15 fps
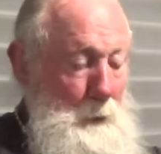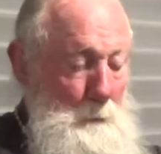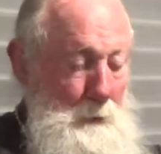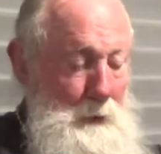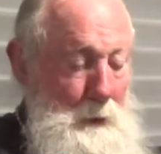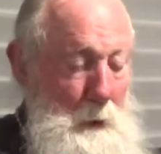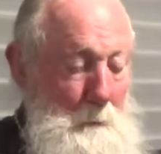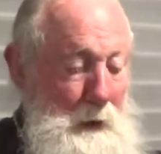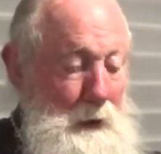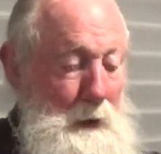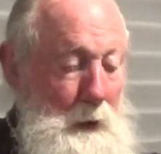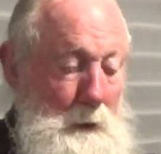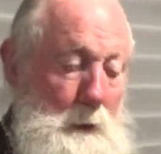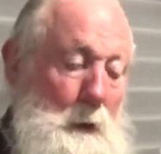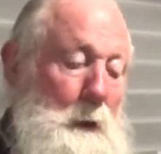I pray, I
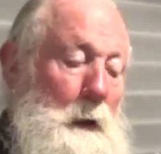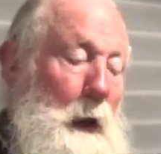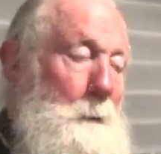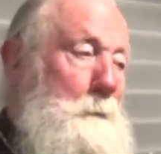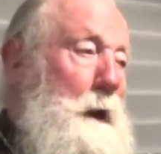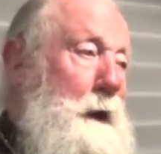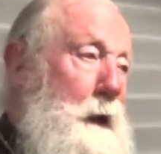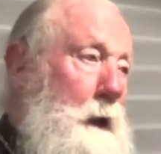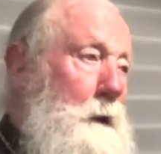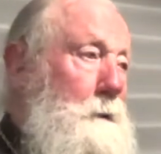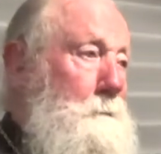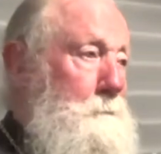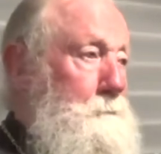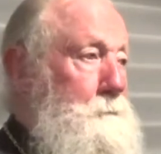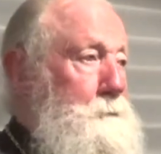make it, I bake it.
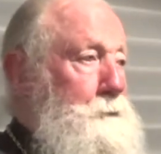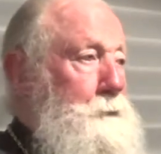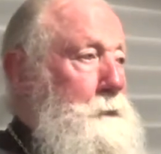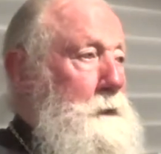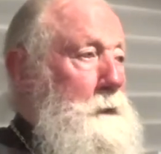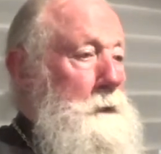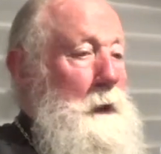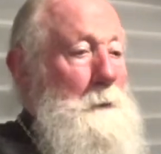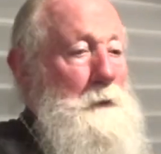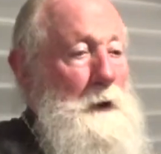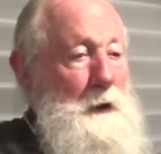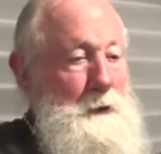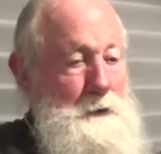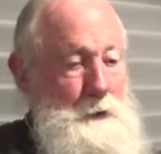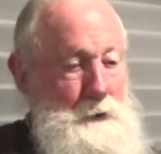I
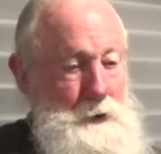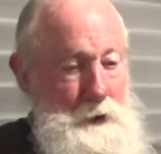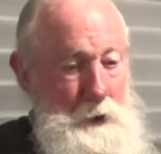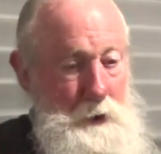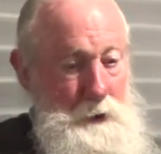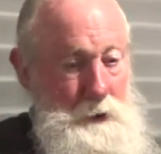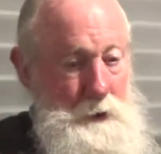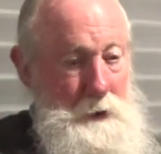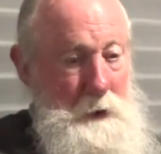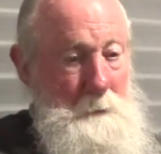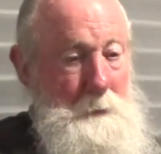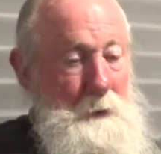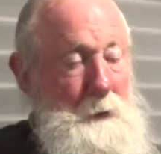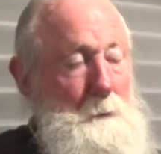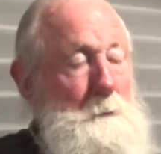bring it to church, but the